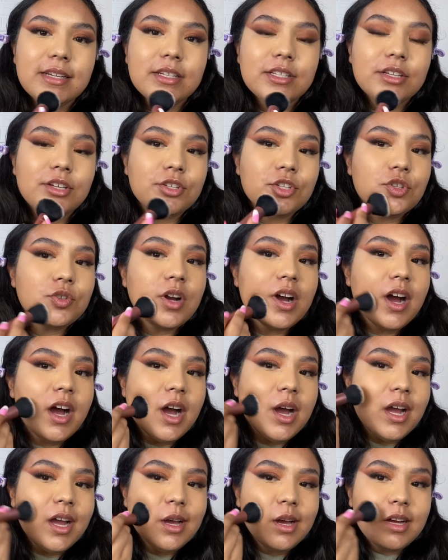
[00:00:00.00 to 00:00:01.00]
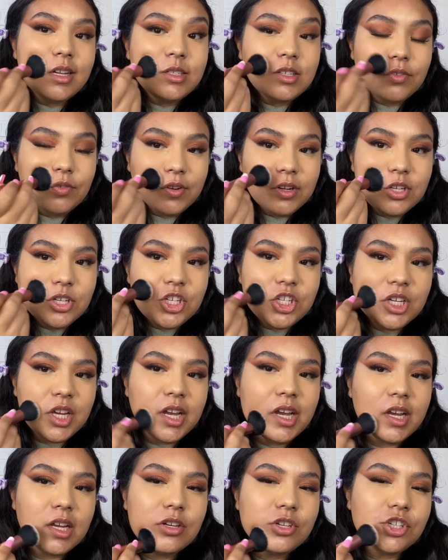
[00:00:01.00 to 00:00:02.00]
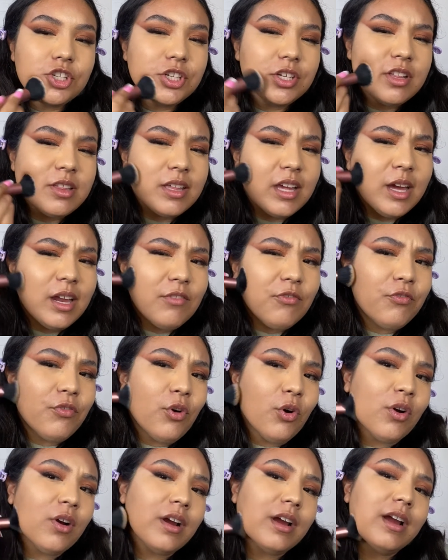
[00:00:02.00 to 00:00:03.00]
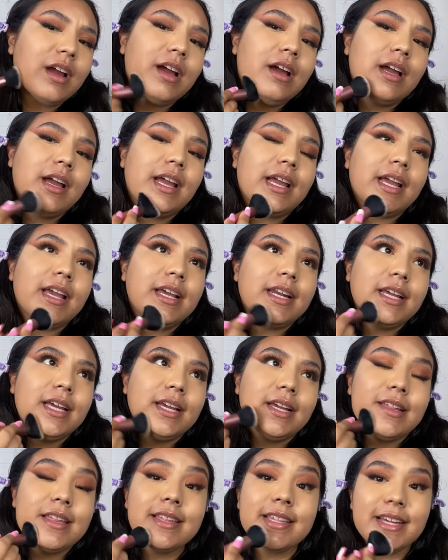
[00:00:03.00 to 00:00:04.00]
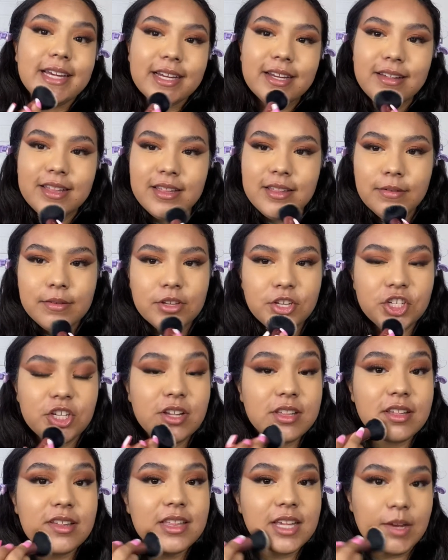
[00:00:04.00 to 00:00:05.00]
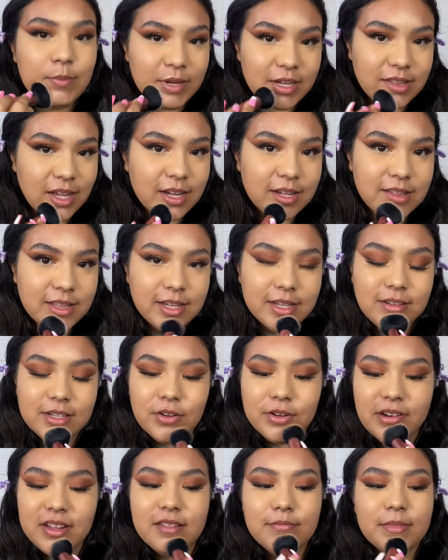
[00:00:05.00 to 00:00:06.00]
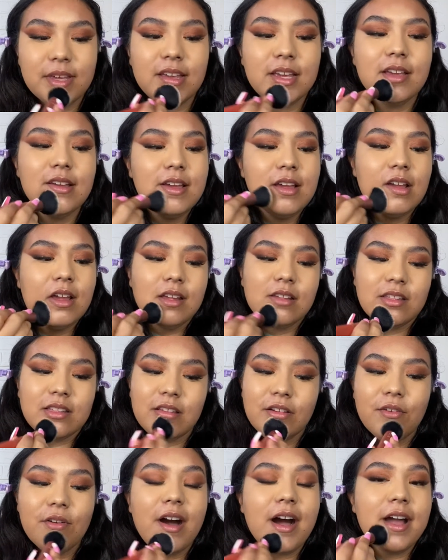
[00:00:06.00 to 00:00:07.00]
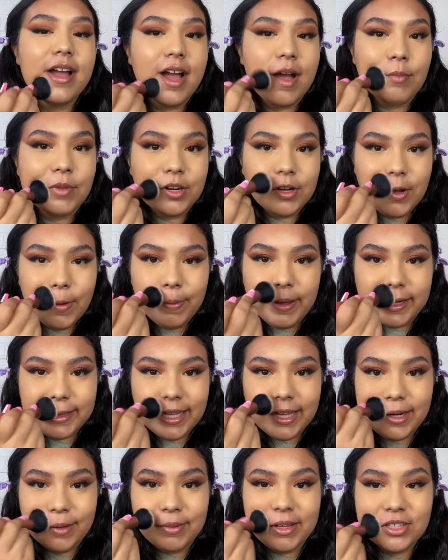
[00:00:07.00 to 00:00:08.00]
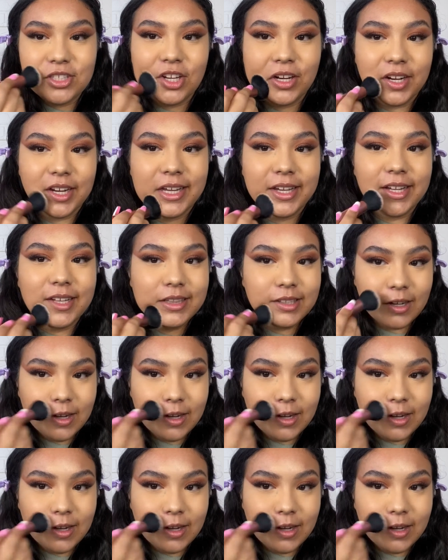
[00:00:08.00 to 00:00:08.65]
to try a different shade. She said 486. She's the same exact skin tone as me, so I am gonna go pick that up at Target